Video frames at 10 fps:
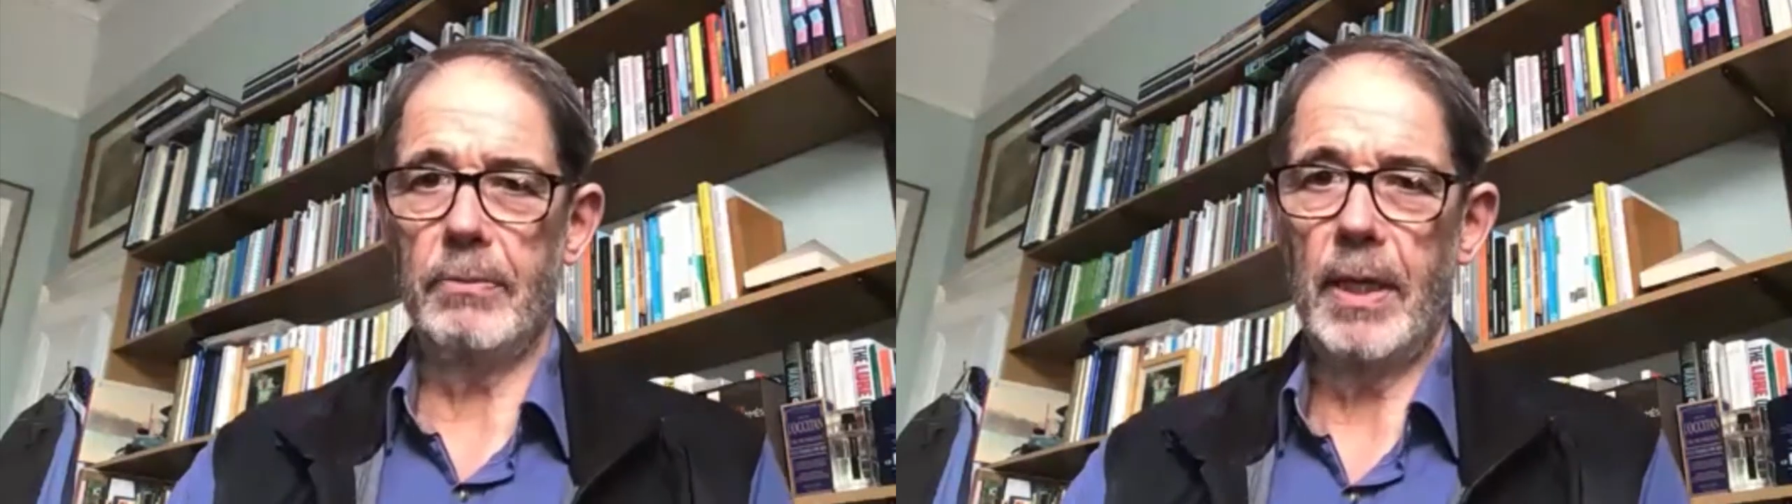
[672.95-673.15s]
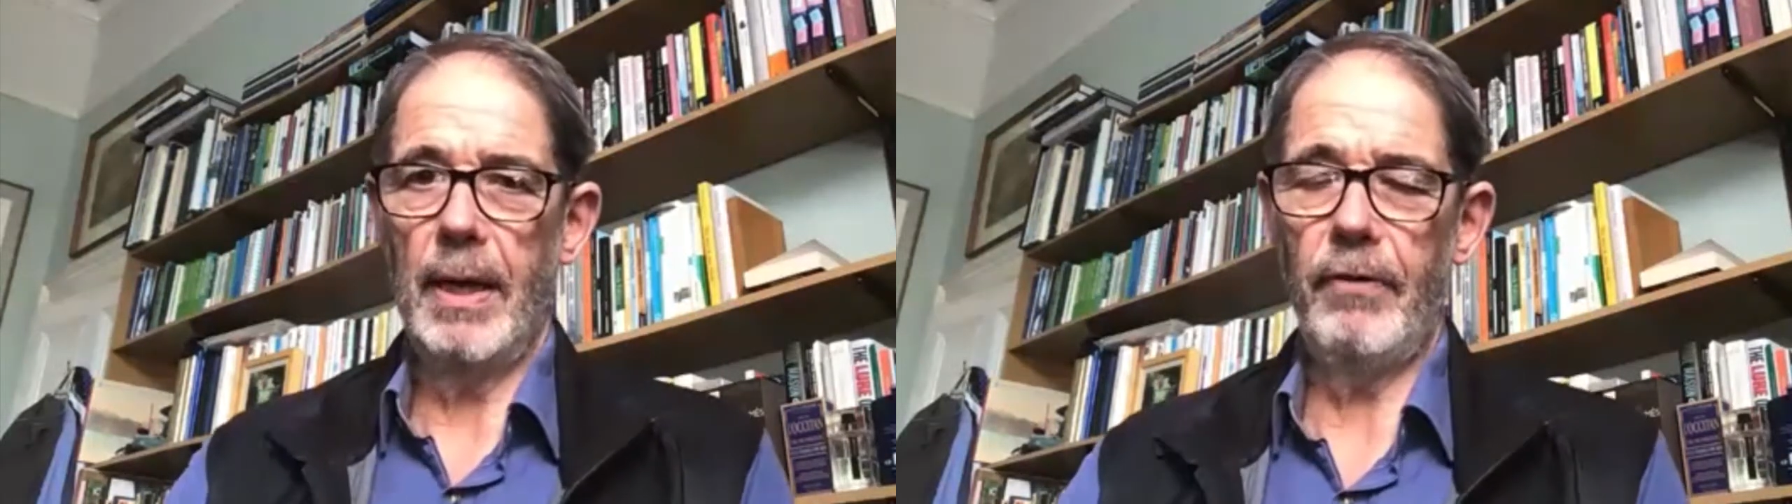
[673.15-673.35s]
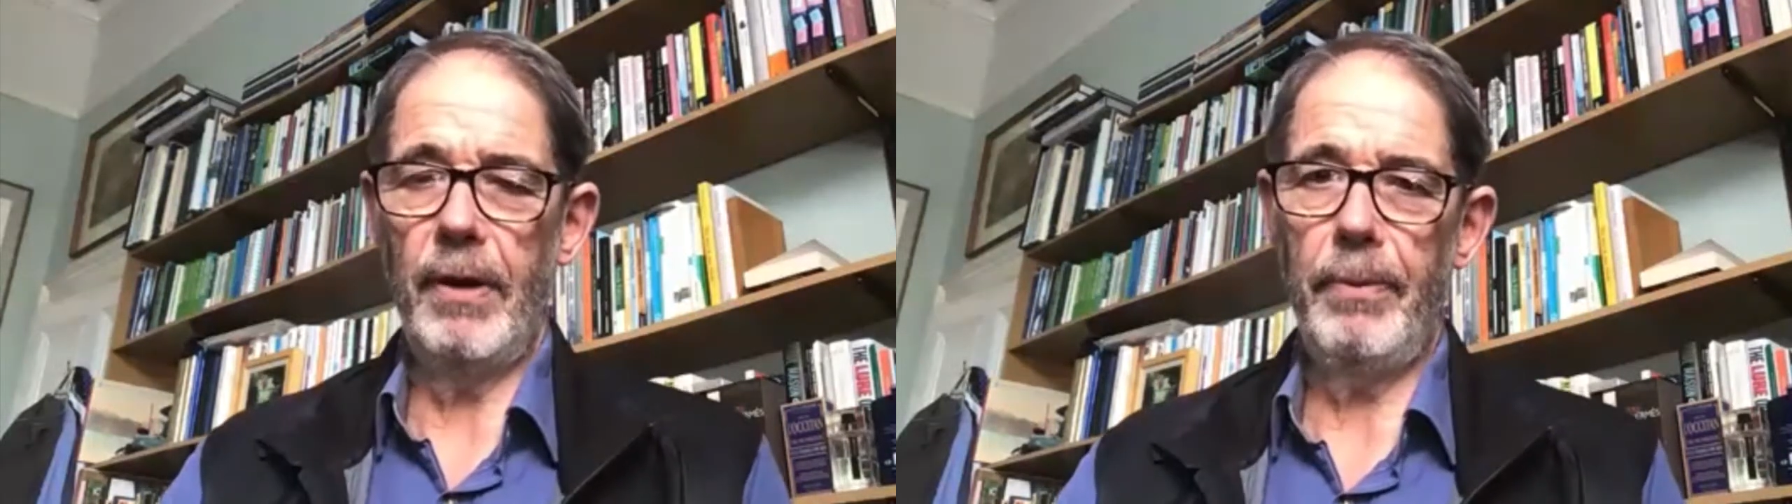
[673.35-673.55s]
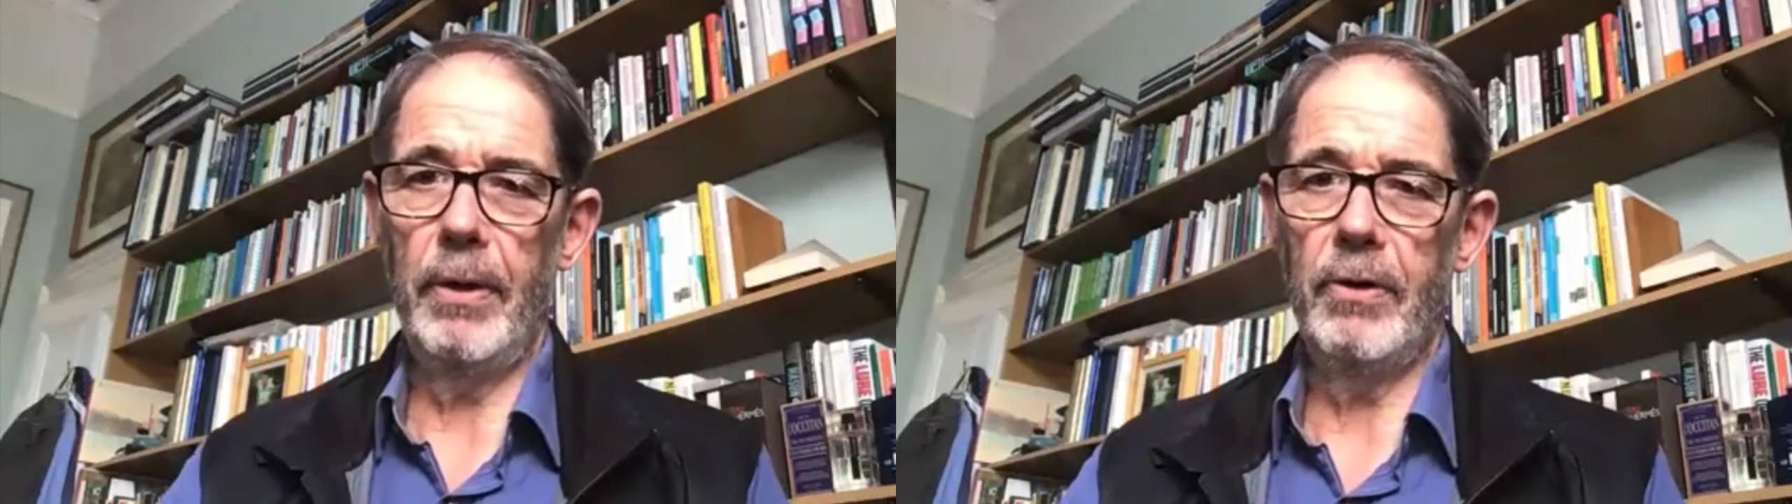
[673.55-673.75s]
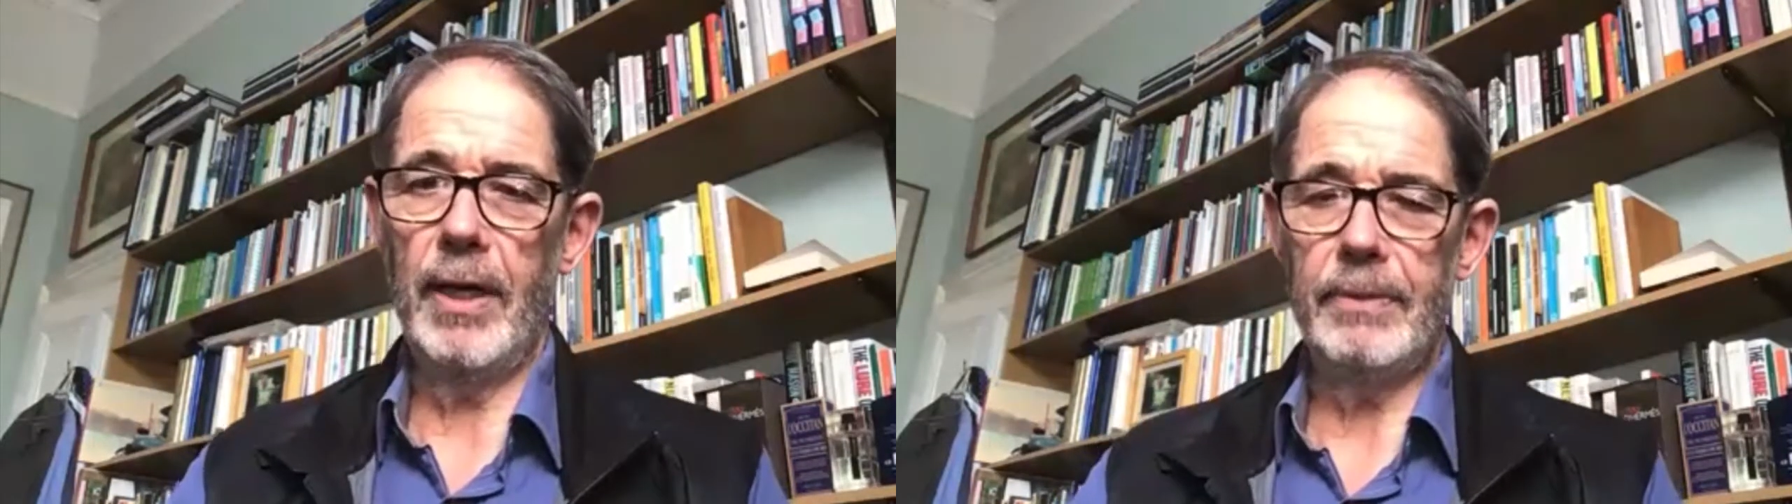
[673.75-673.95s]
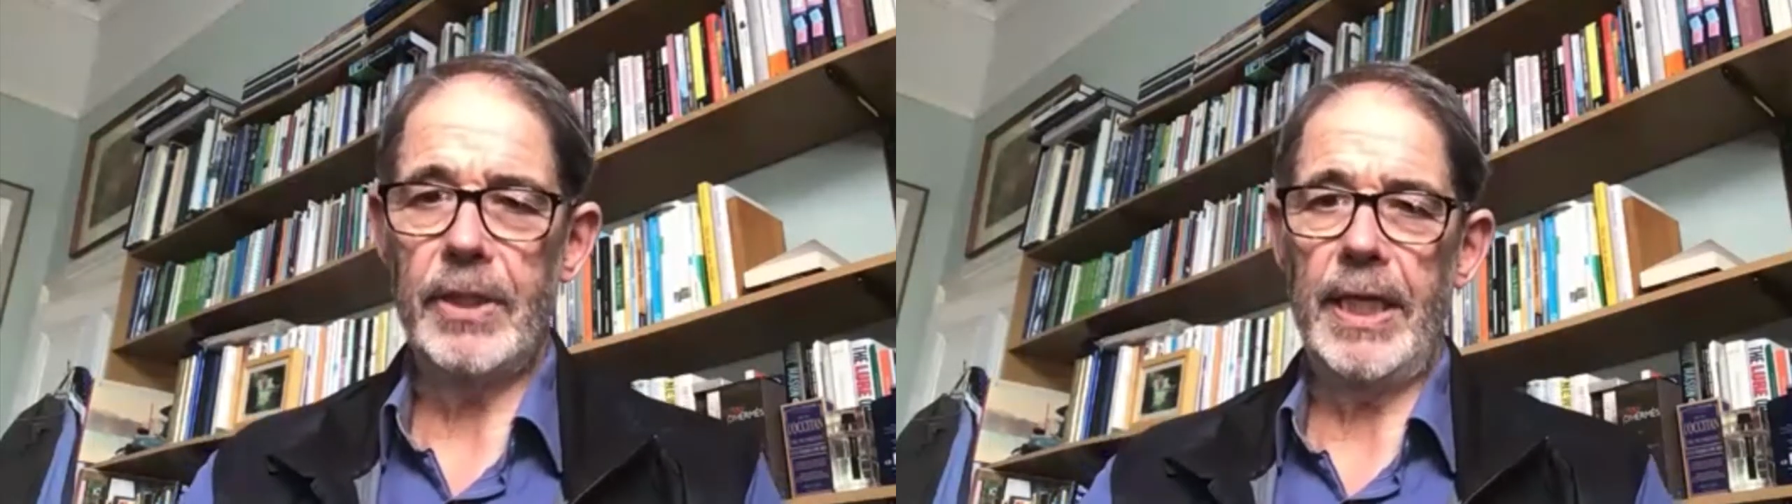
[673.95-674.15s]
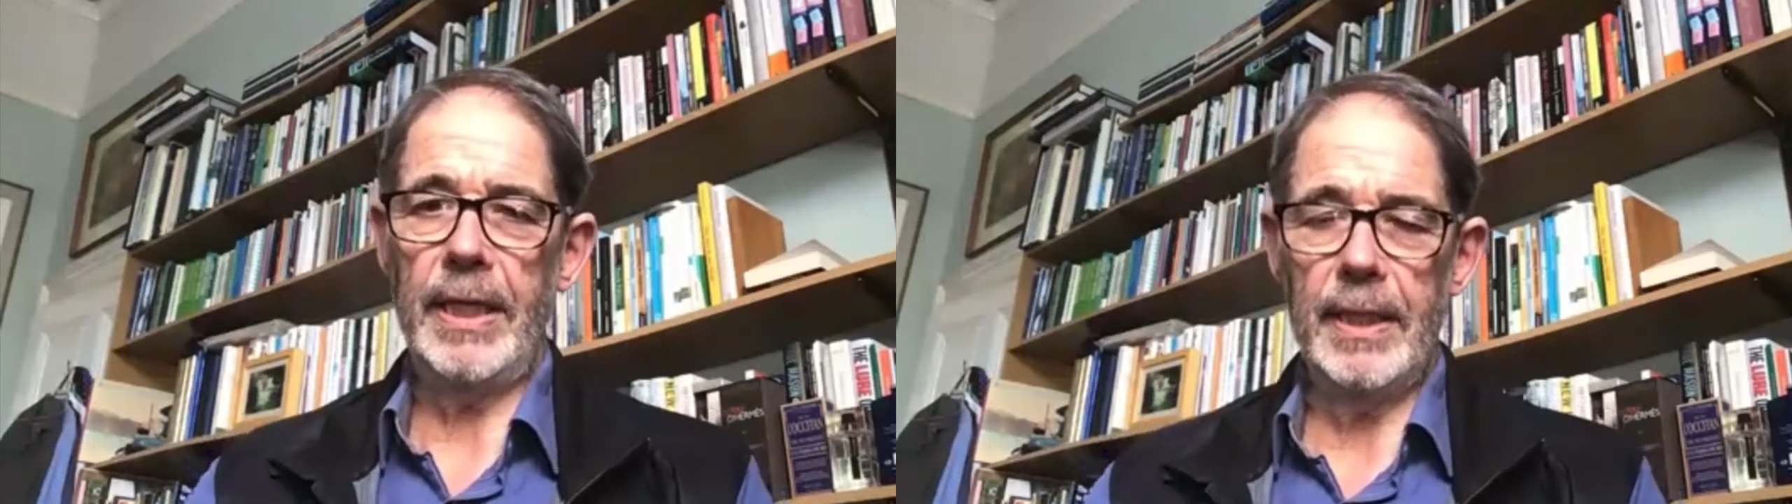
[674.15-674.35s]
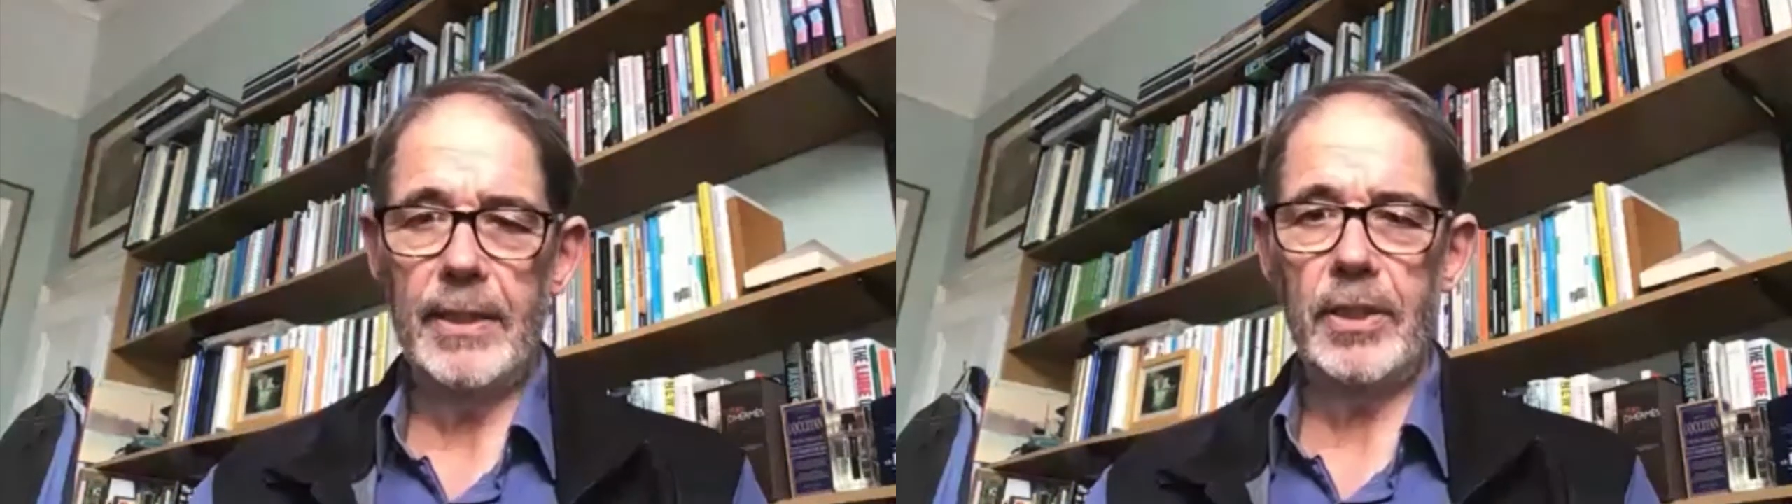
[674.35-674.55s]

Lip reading: recovery programs geared